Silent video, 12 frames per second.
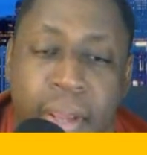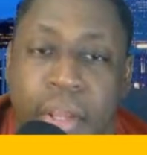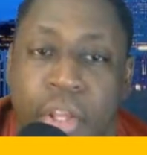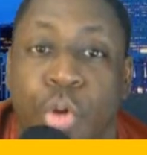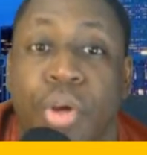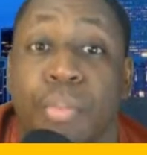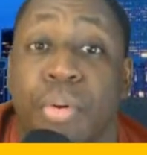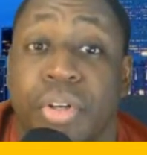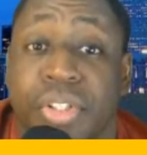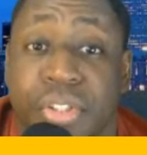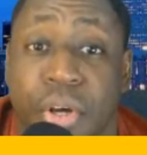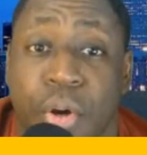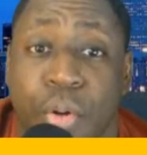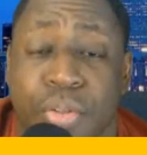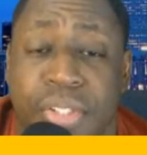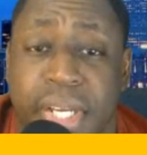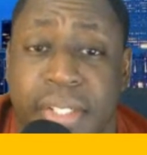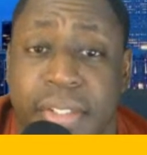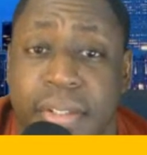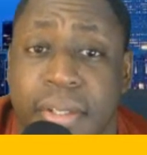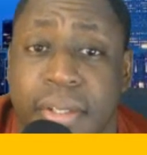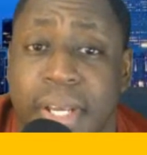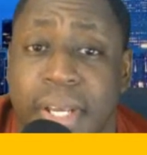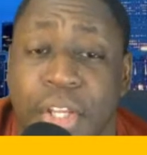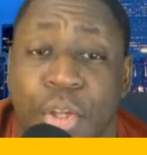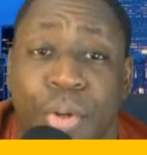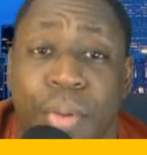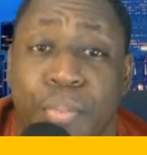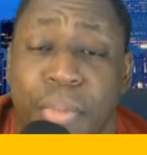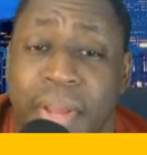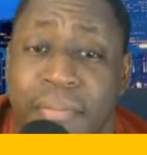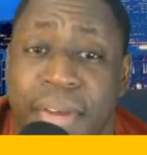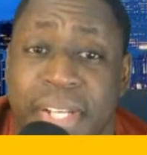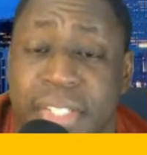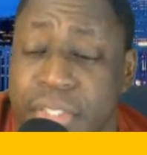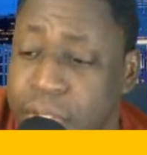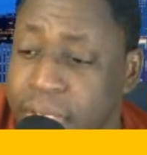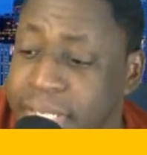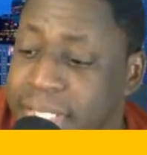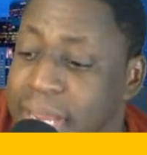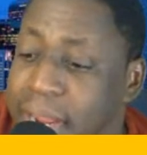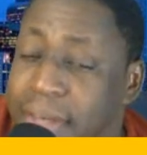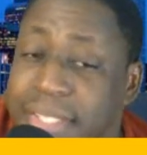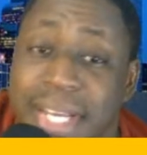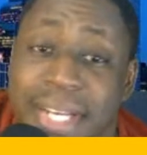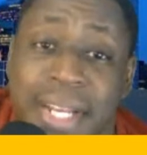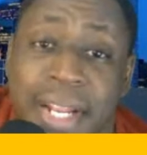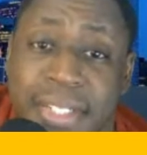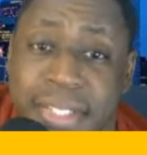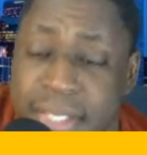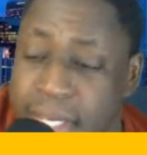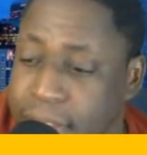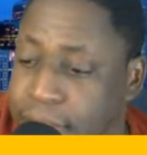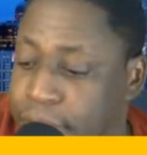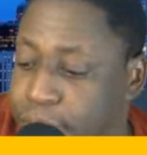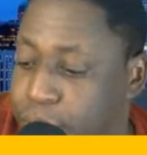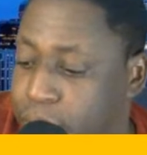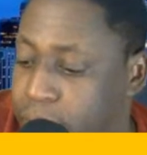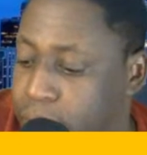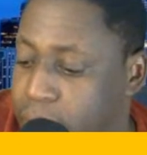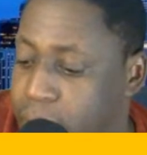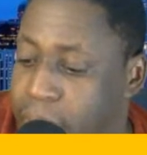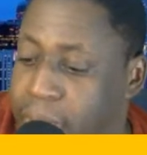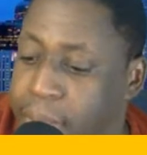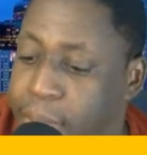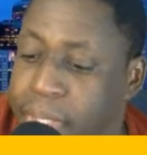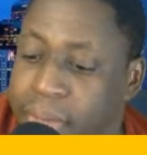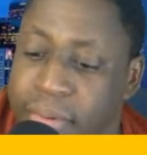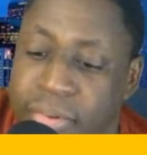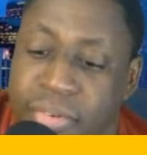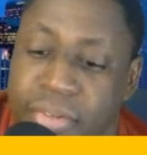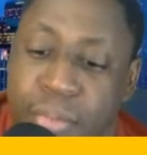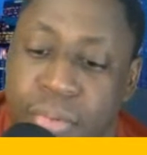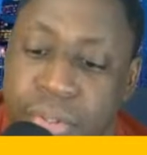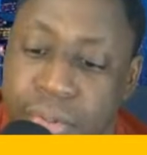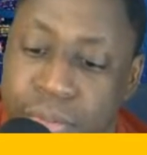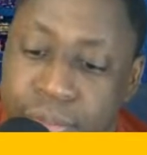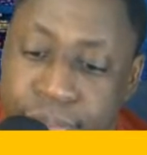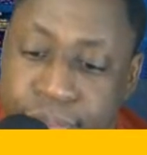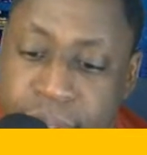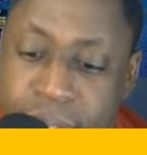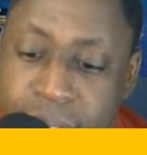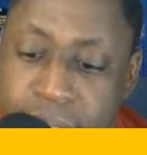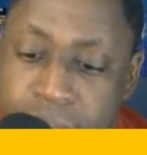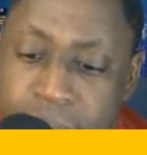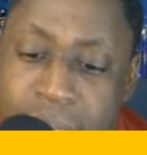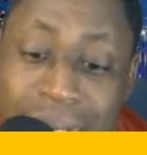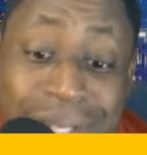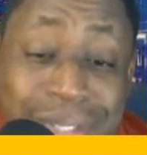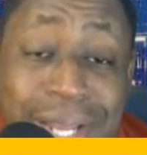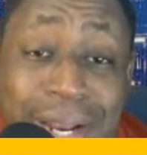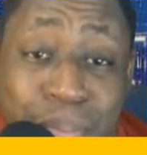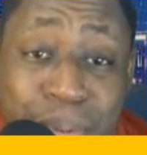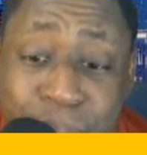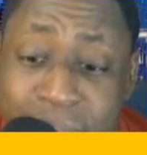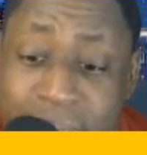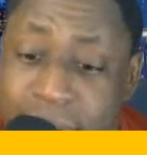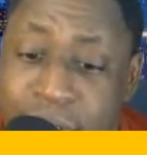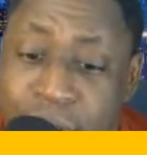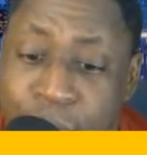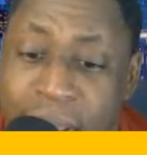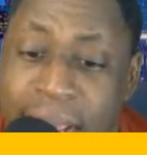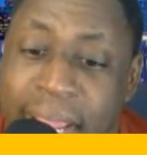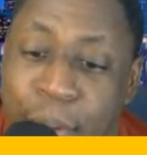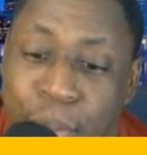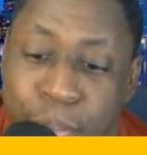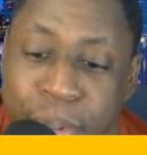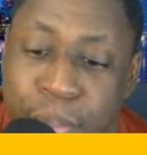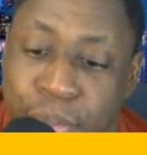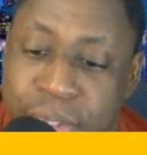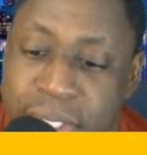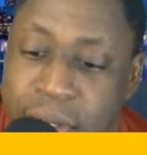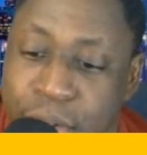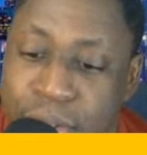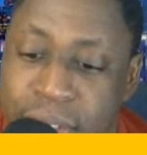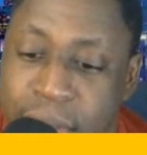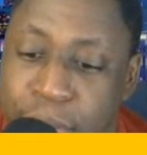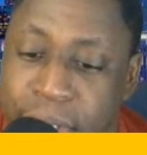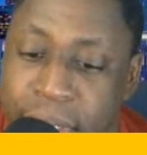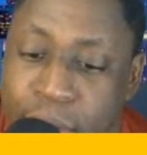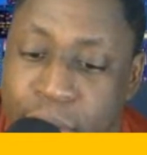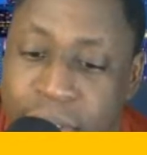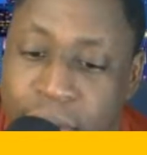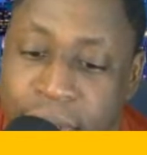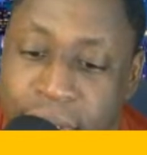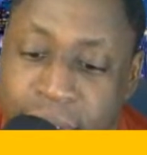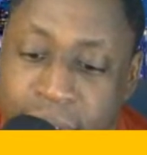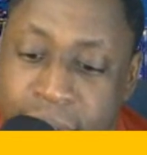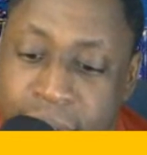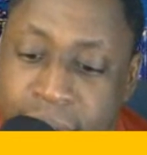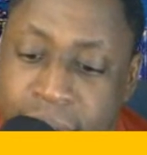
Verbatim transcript: you can purchase the whole sector. You can invest into the entire technology sector. And let me give you the symbol too, because a lot of people like to, you know, I hate when people tell you stuff but they don't tell you anything.